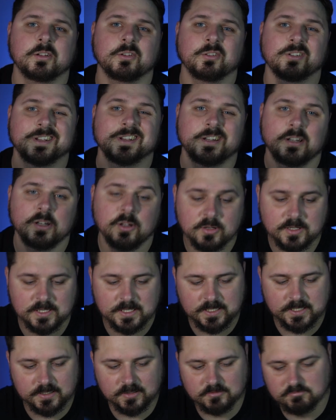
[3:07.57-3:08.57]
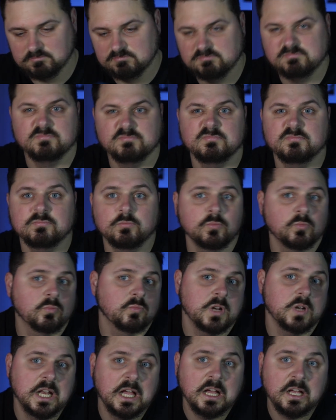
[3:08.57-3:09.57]
lock locking
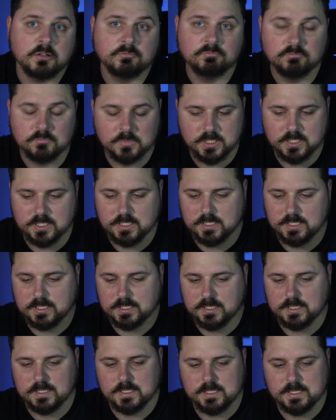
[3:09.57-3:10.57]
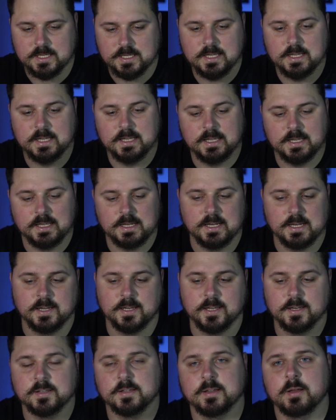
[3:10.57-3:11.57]
nut. And then
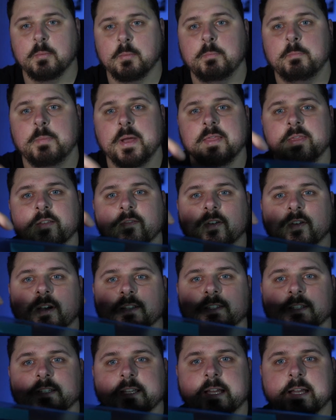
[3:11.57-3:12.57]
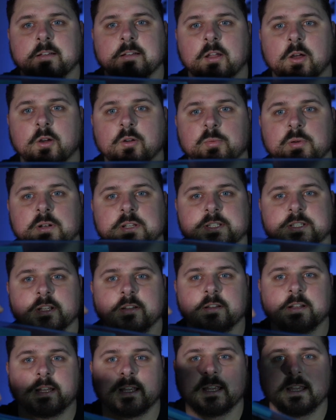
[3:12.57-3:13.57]
you're going to bend the visor down, open it
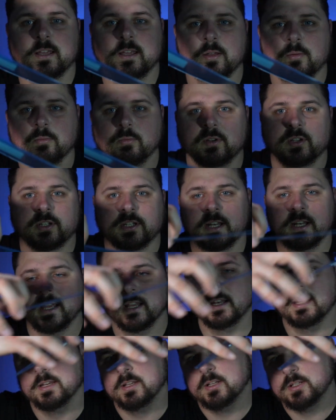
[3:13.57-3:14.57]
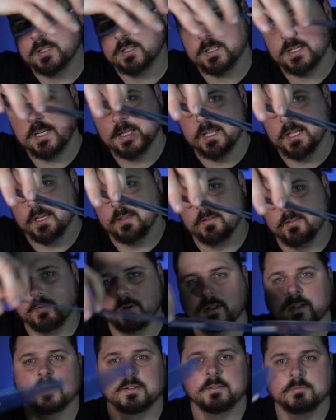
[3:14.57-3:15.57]
slightly, push it in, seat the other
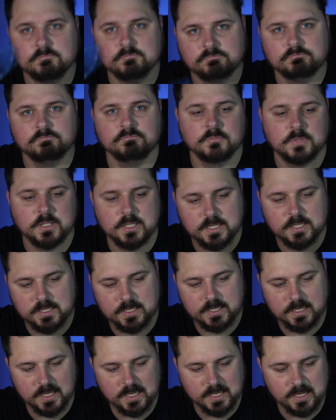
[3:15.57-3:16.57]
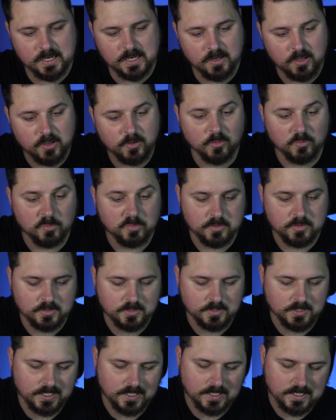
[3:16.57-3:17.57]
one, and then hope
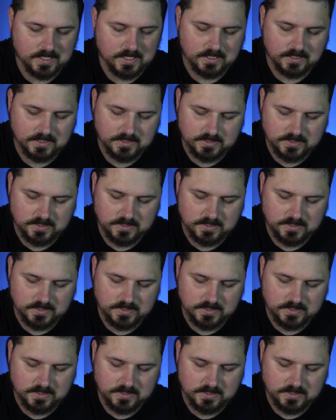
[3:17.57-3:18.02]
that you get a clean